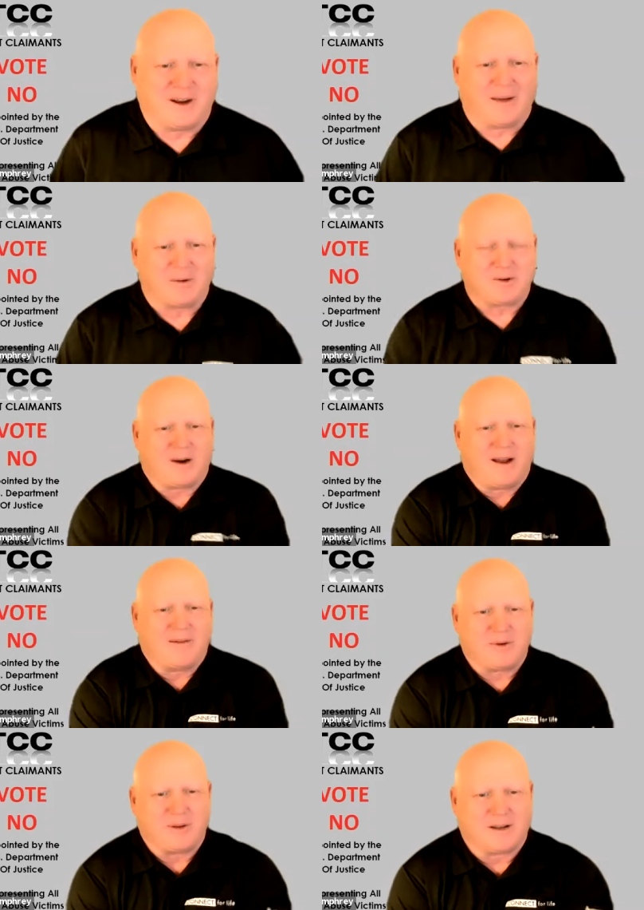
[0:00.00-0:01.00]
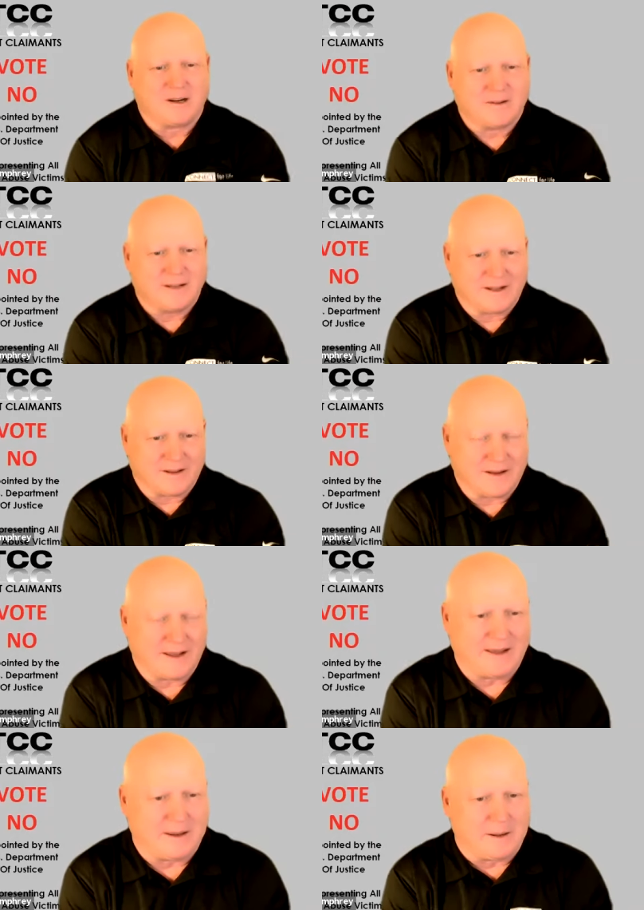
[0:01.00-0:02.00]
I was driving through the country the other
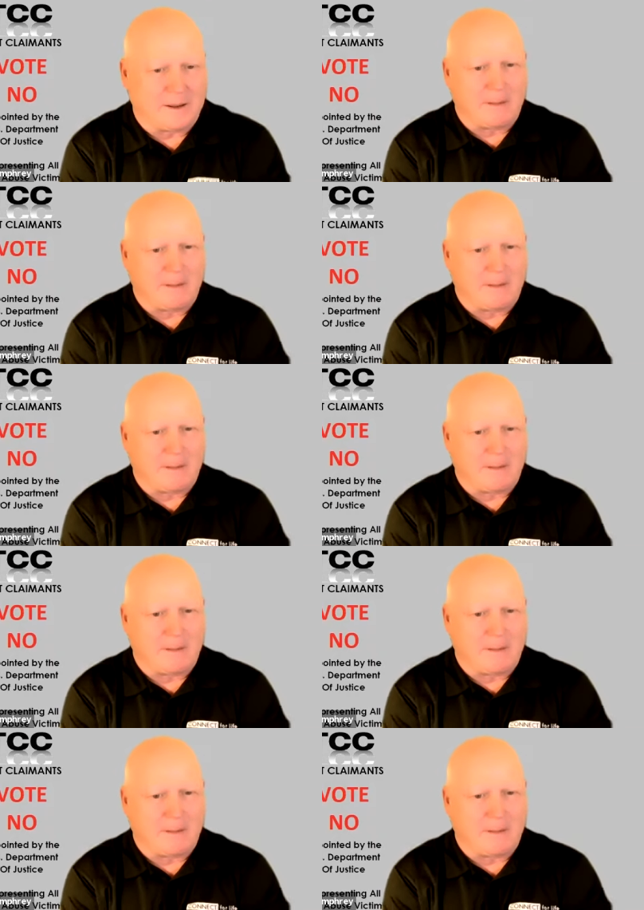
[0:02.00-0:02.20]
day, and